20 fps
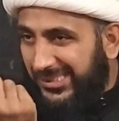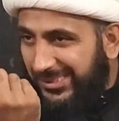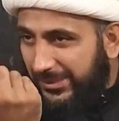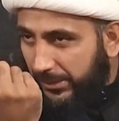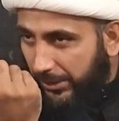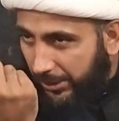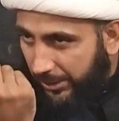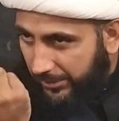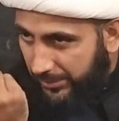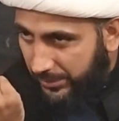
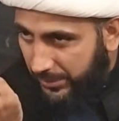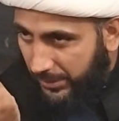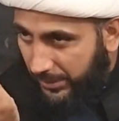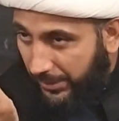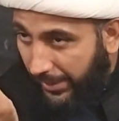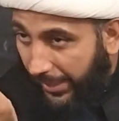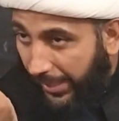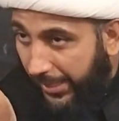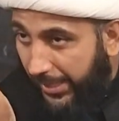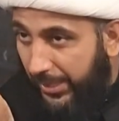
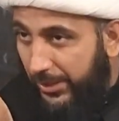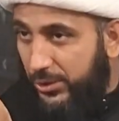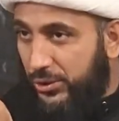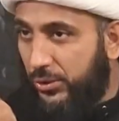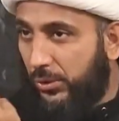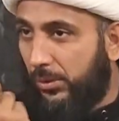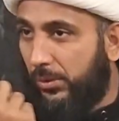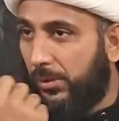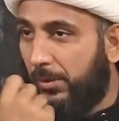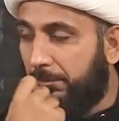certain
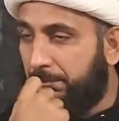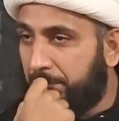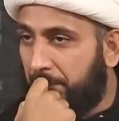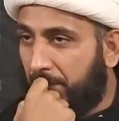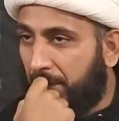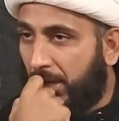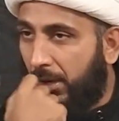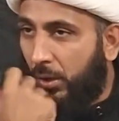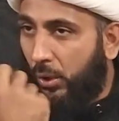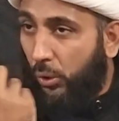angel
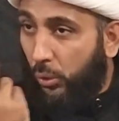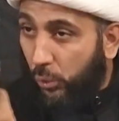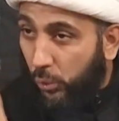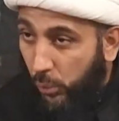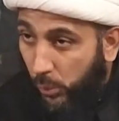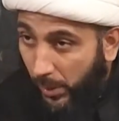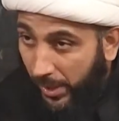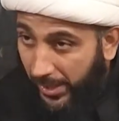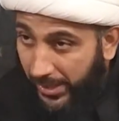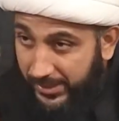
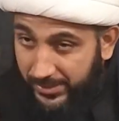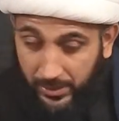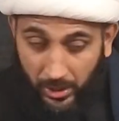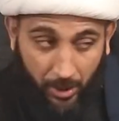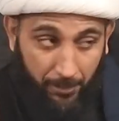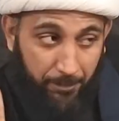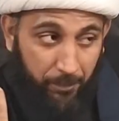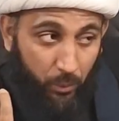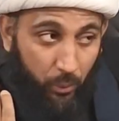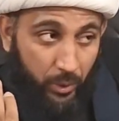who is
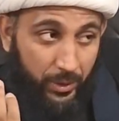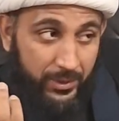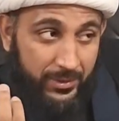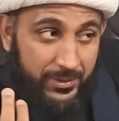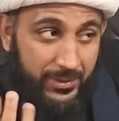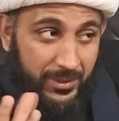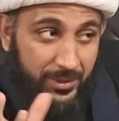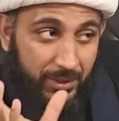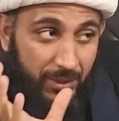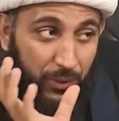
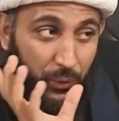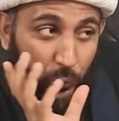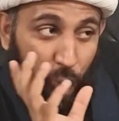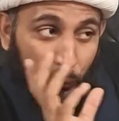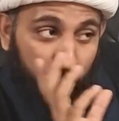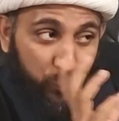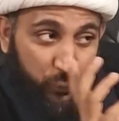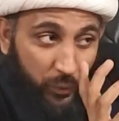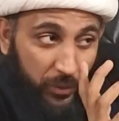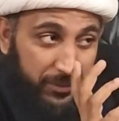appointed
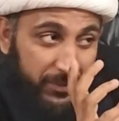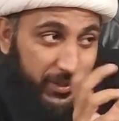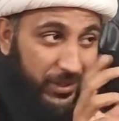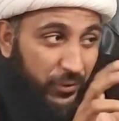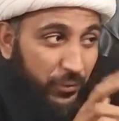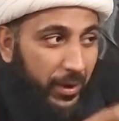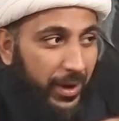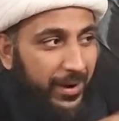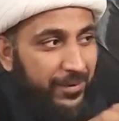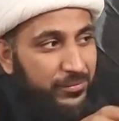for the
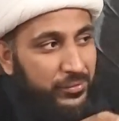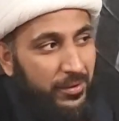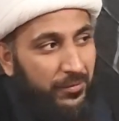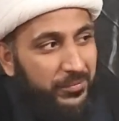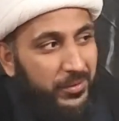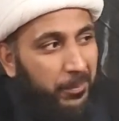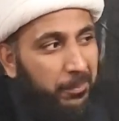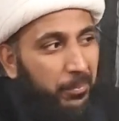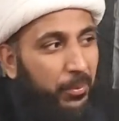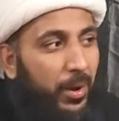graves
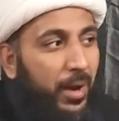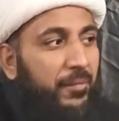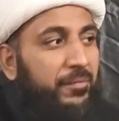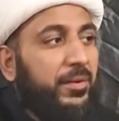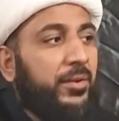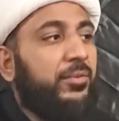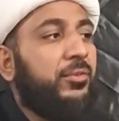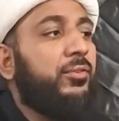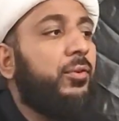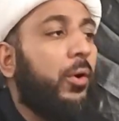of the
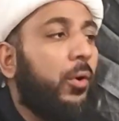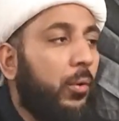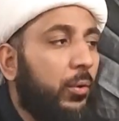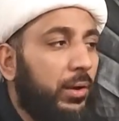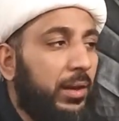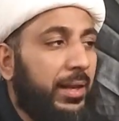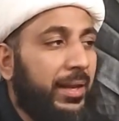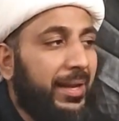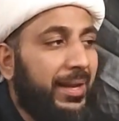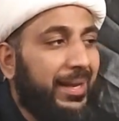prophets
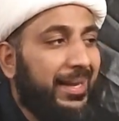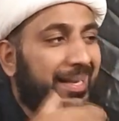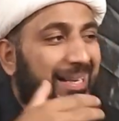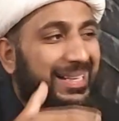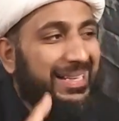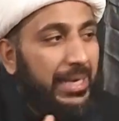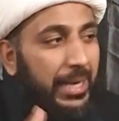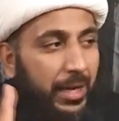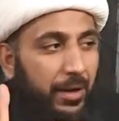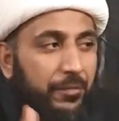only.
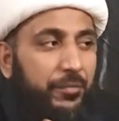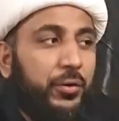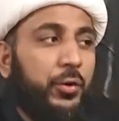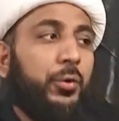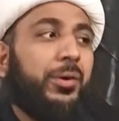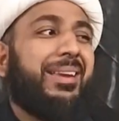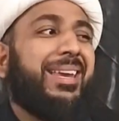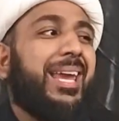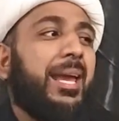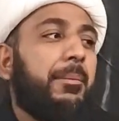If
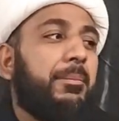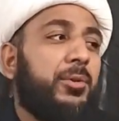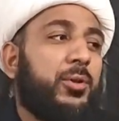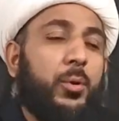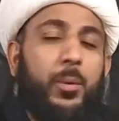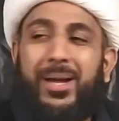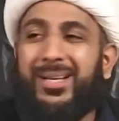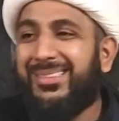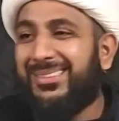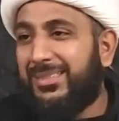you keep
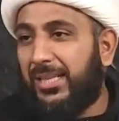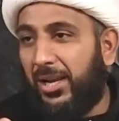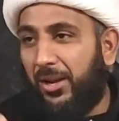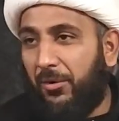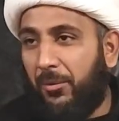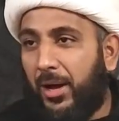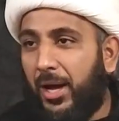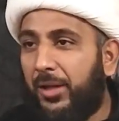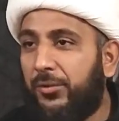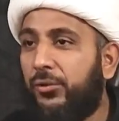doing
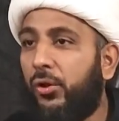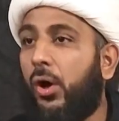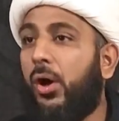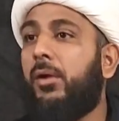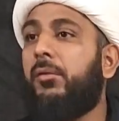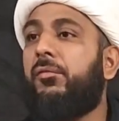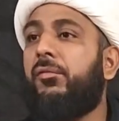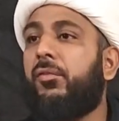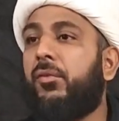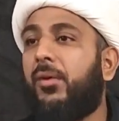salawat on